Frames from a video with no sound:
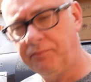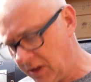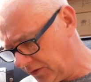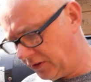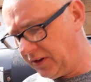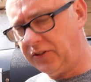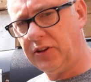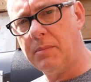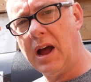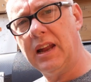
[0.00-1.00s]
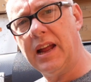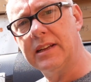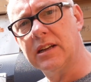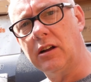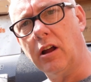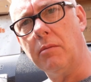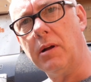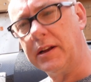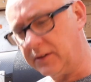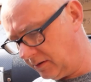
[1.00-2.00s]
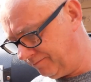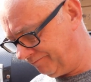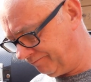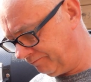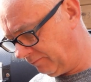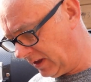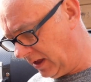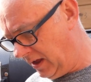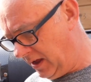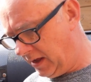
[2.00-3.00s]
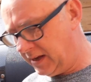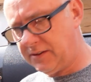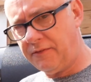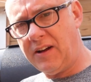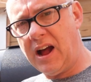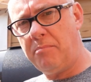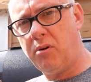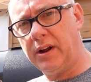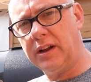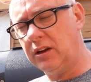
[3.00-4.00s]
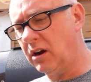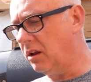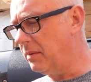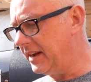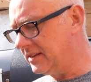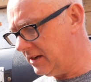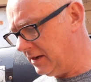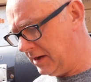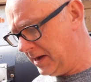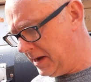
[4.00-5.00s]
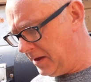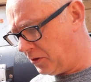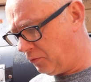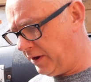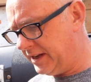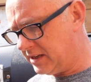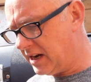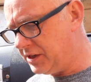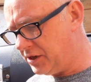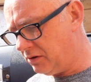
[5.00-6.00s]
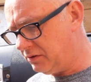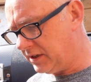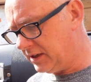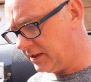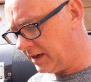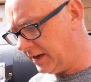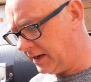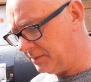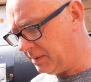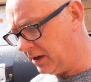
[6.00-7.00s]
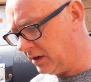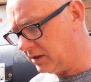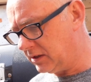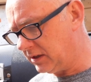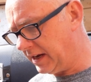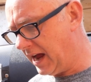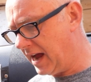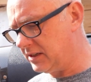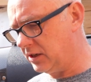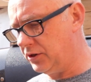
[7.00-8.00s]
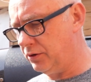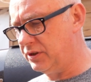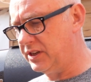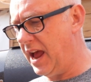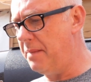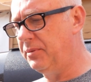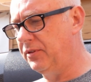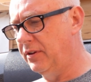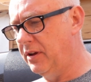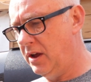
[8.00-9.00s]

So this is my laser collimator. It's a far point collimator. The reason I chose this thing is because it has the 2 steps.